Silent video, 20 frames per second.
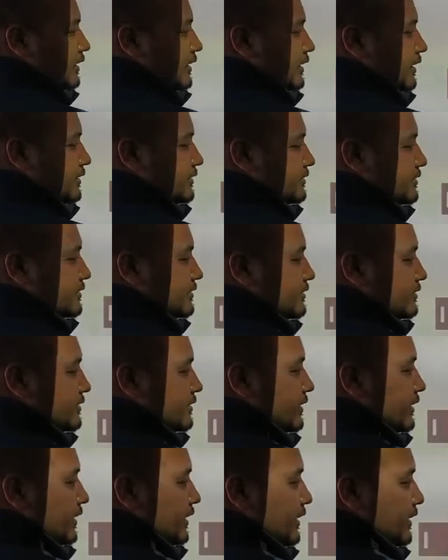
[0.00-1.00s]

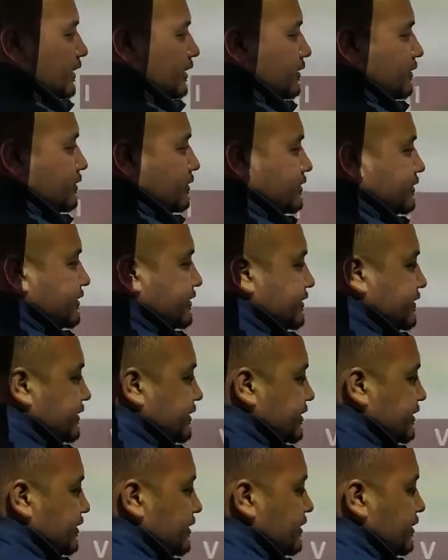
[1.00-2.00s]
X, L,
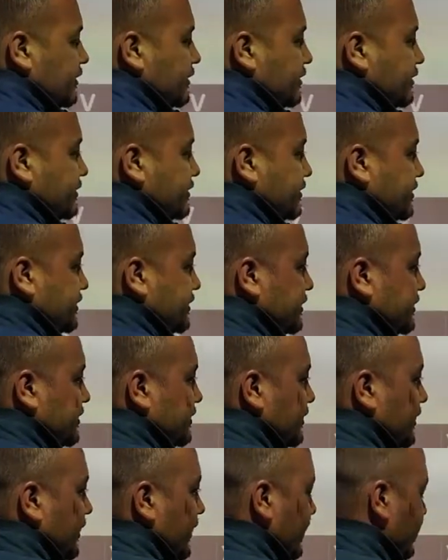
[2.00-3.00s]
C,
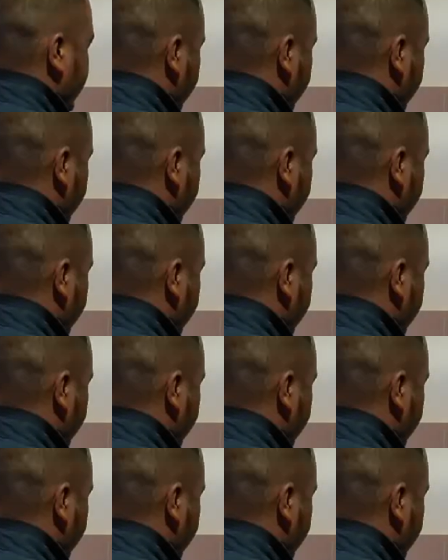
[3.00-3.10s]
D and